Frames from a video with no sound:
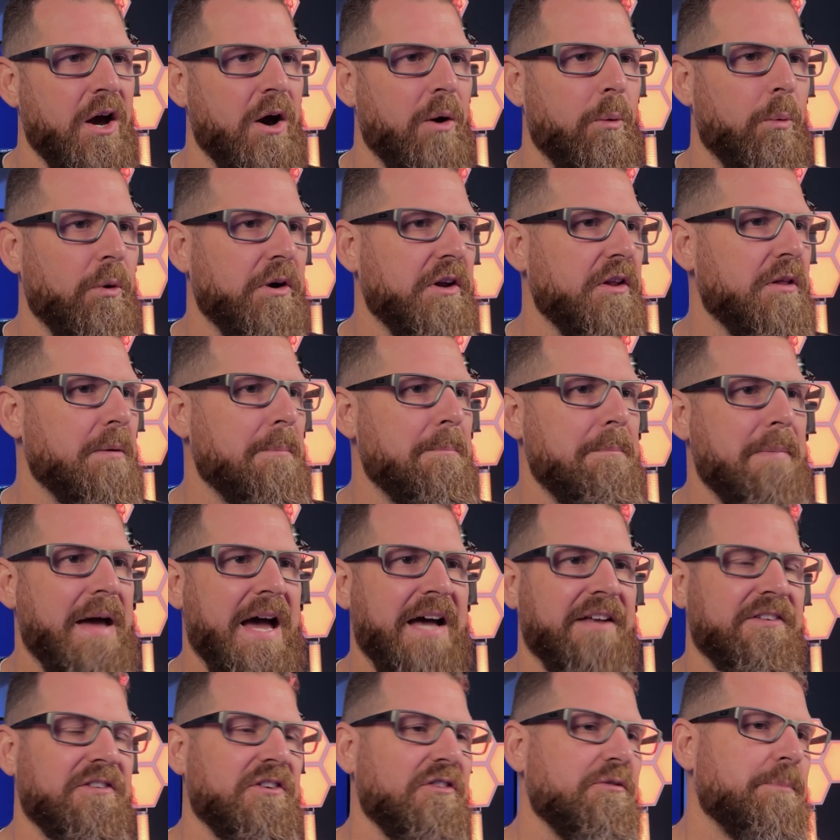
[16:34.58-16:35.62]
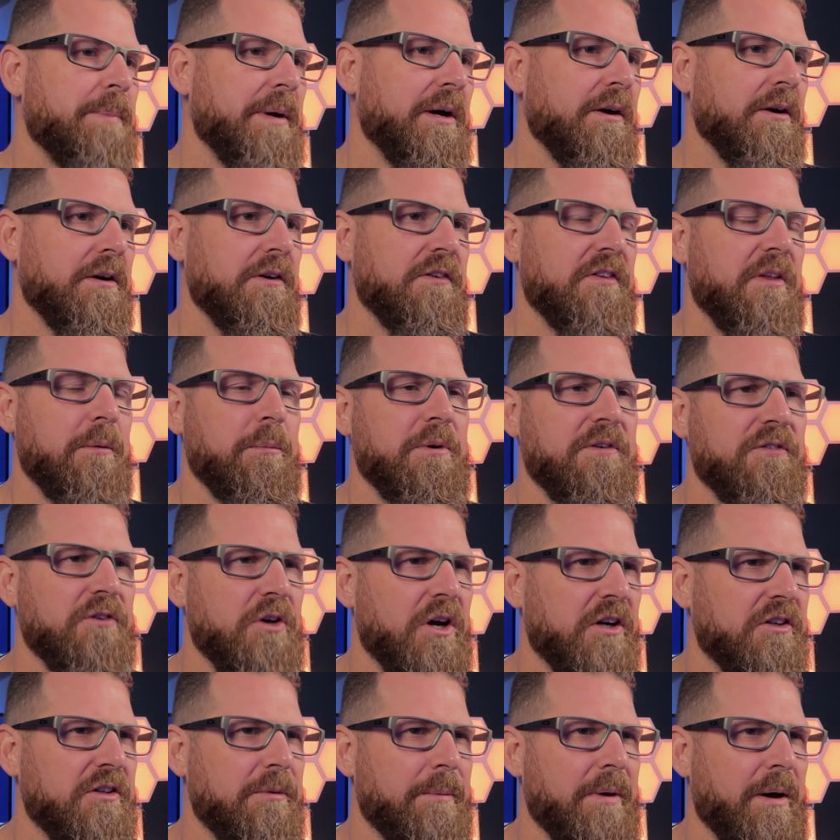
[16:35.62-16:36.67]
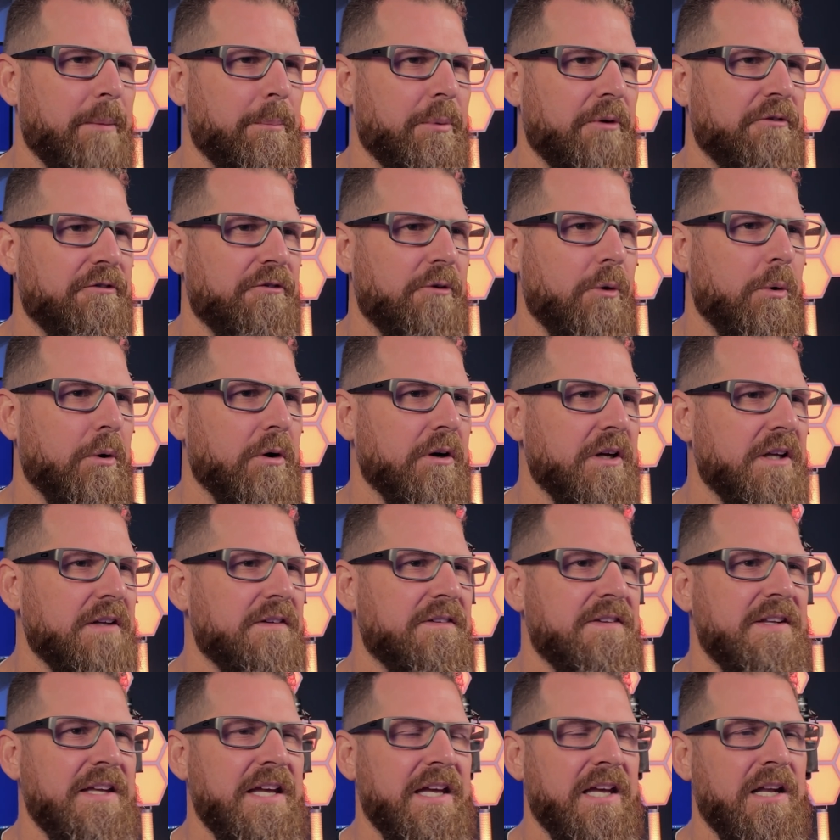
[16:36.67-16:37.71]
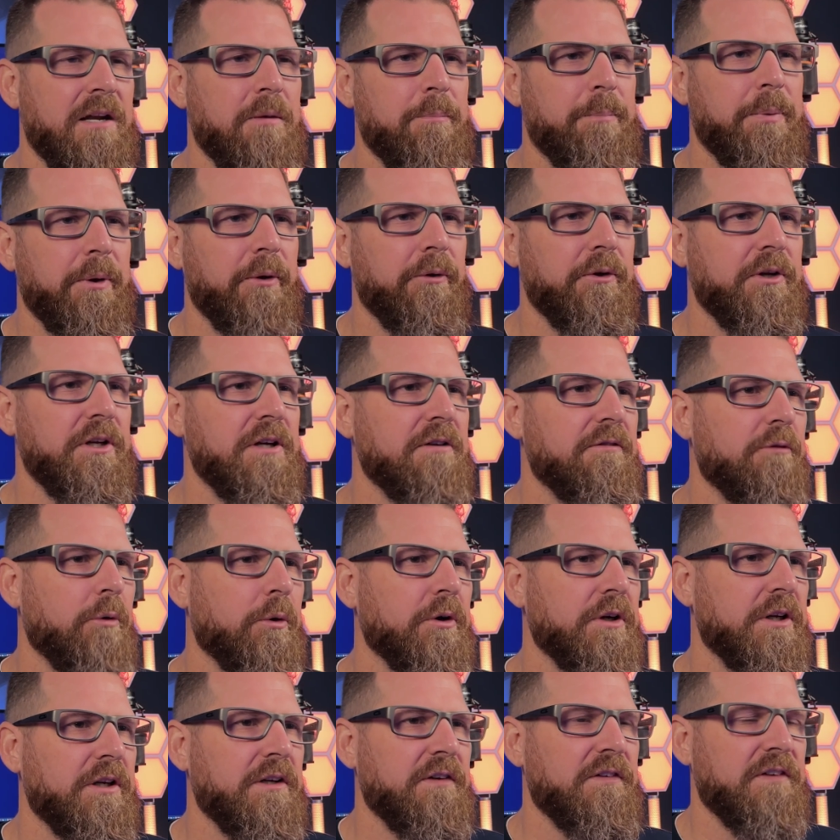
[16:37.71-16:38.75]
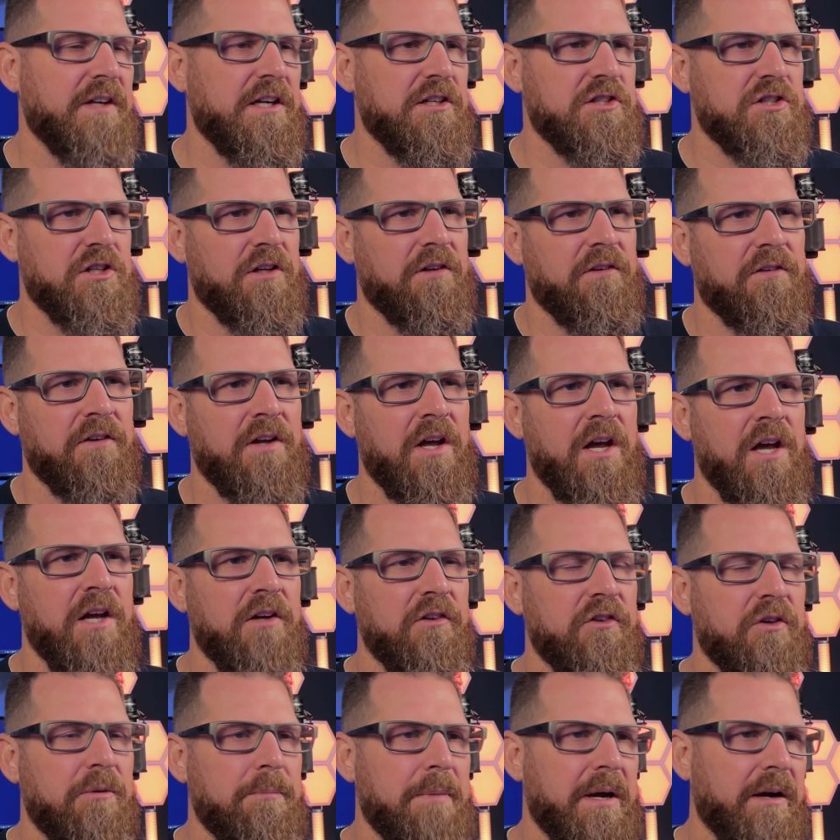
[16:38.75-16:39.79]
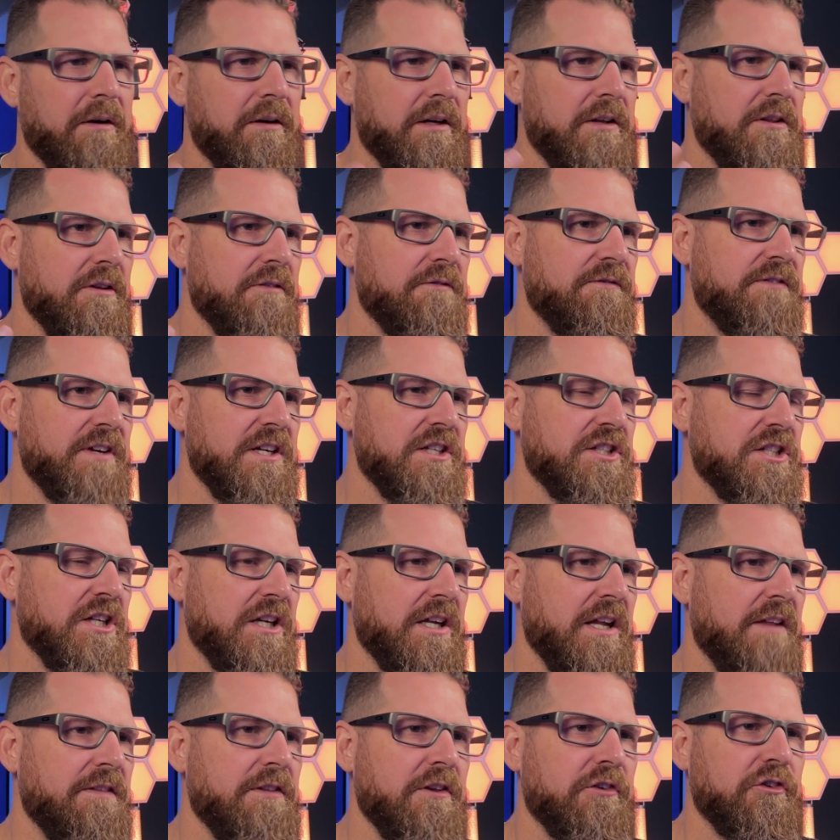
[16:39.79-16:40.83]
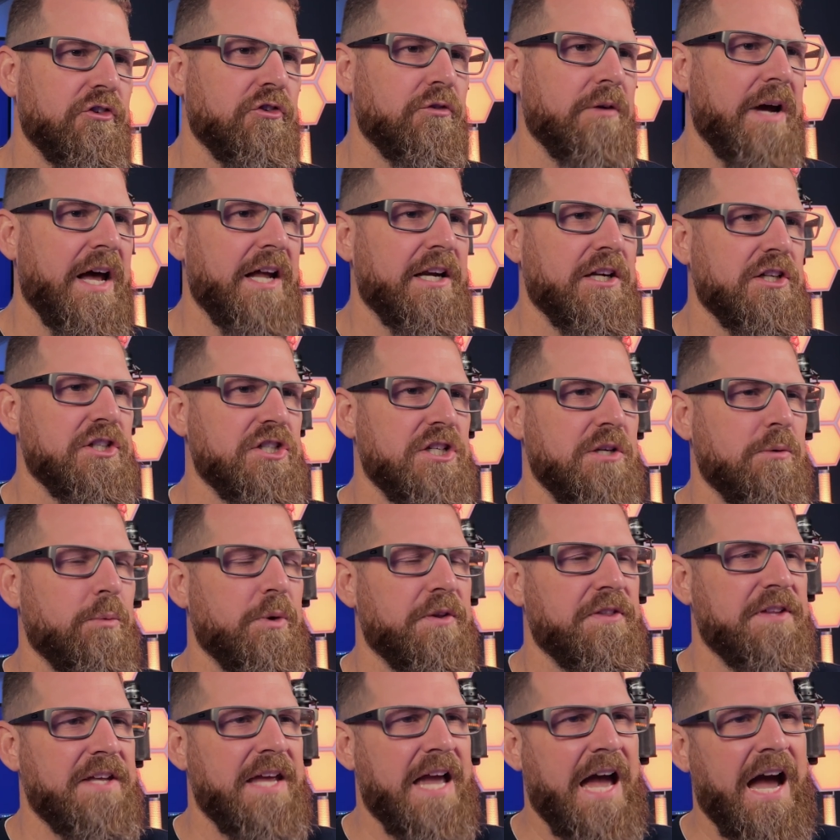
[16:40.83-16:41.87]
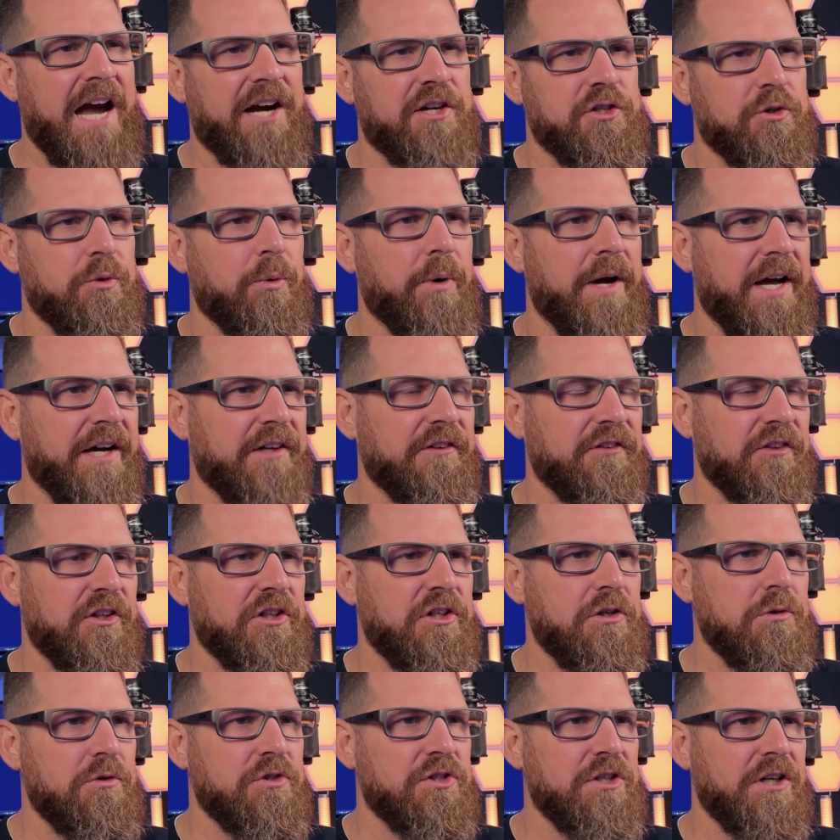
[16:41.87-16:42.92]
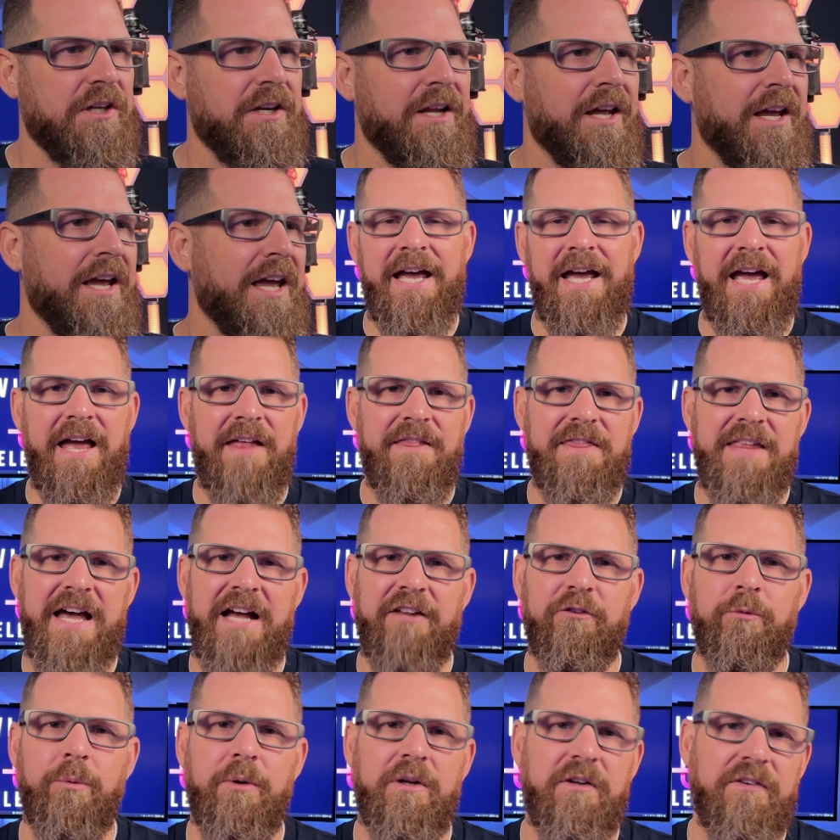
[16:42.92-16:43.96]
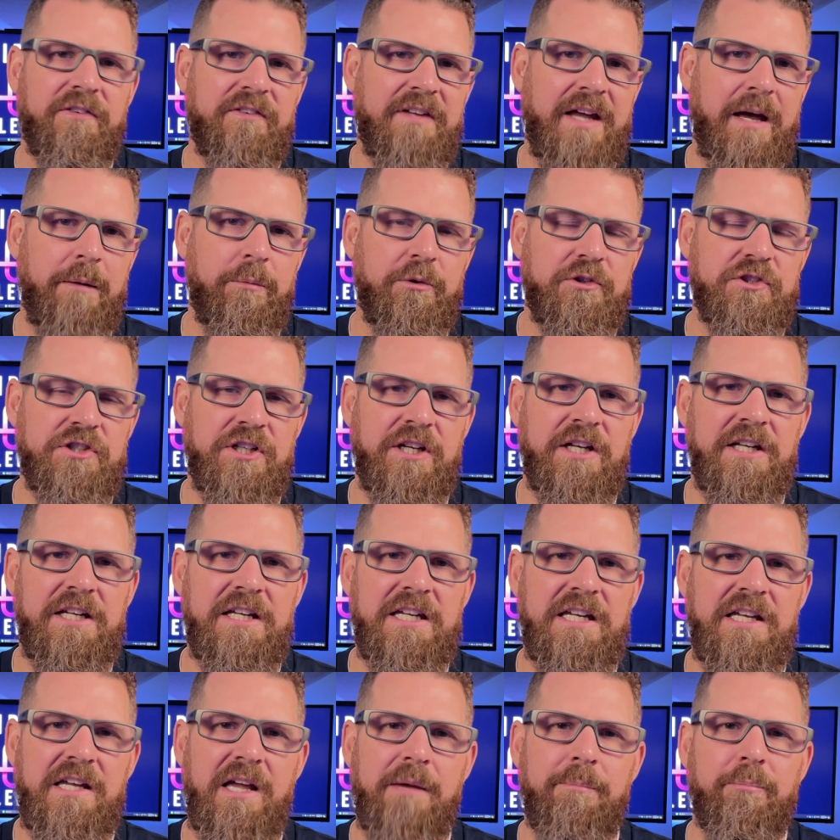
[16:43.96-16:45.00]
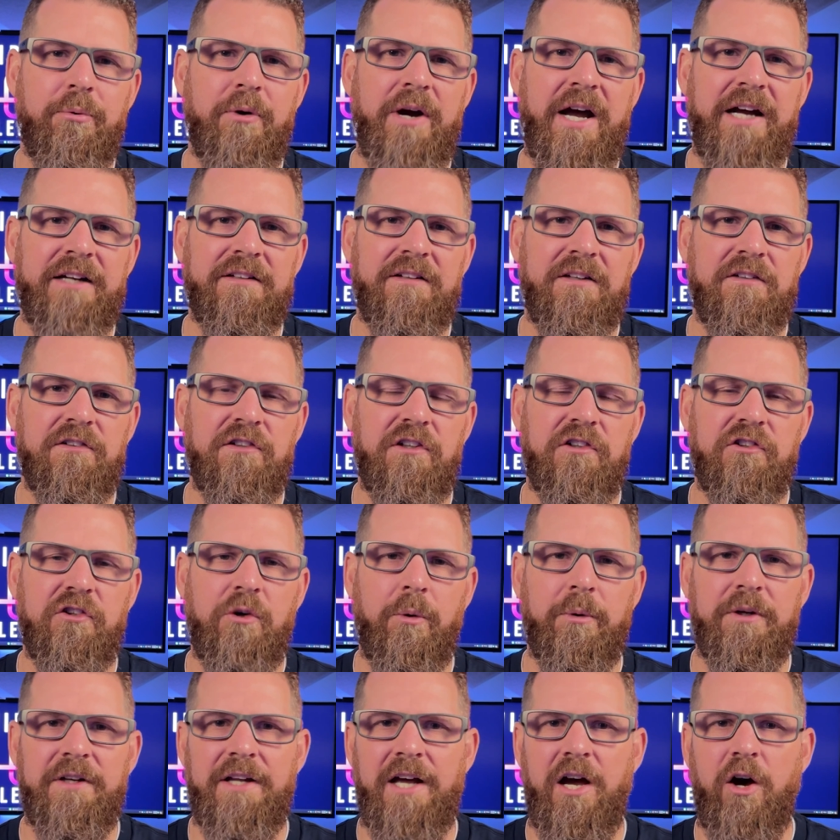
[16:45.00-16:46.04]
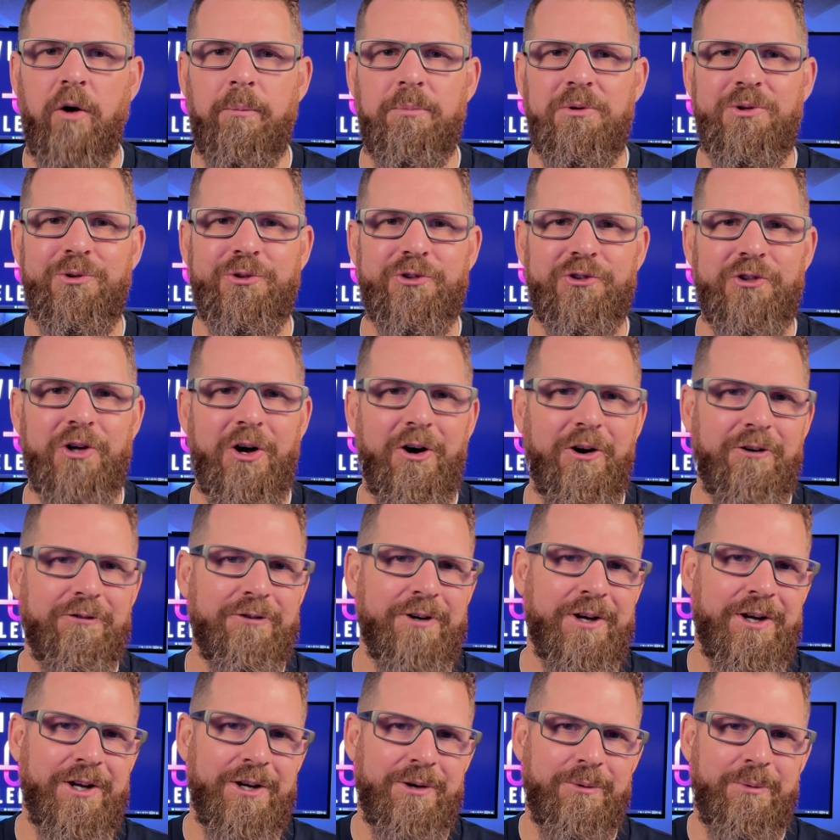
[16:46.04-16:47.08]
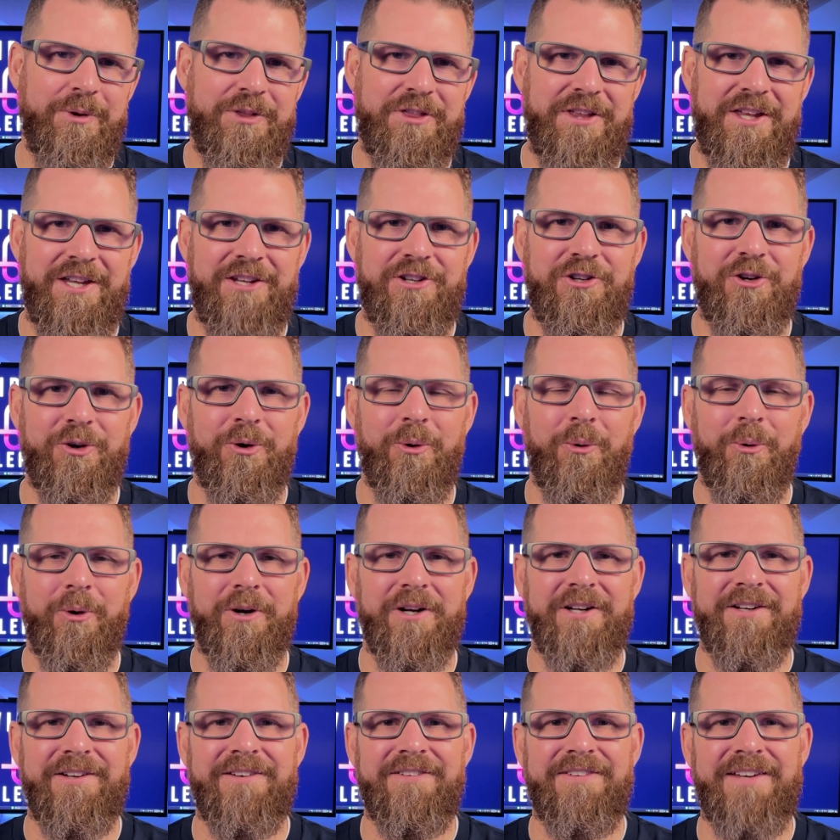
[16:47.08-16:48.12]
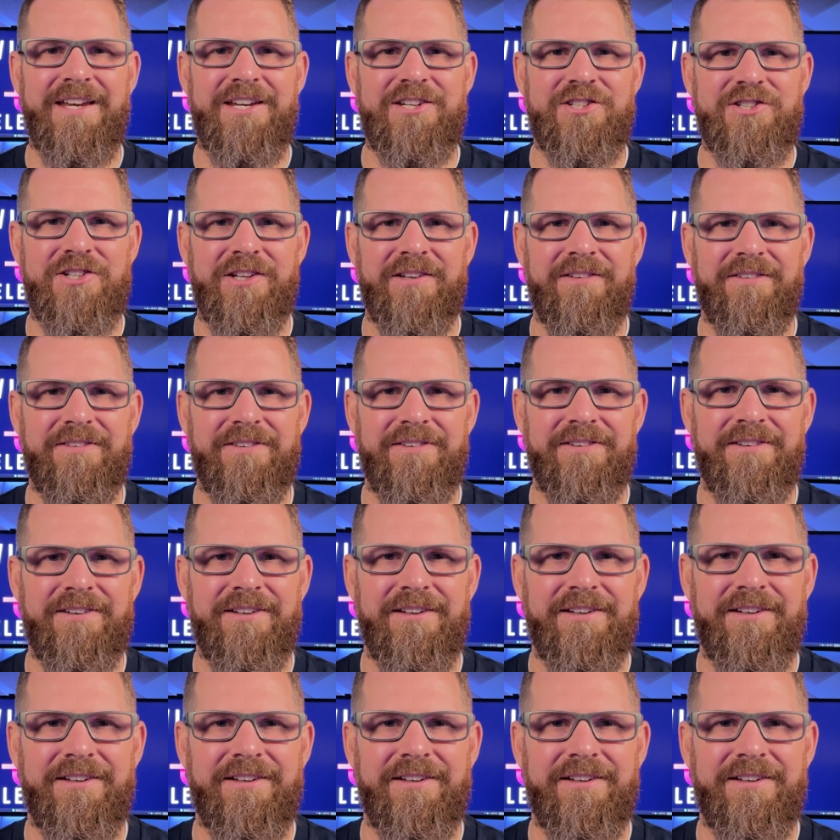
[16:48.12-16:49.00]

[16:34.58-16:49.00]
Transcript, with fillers: One of the massive barriers that we've talked about before is the inability of organizations to marry the vision and the strategy with the actual execution. And that's what establishing an EA practice is going to help you solve within your organizations.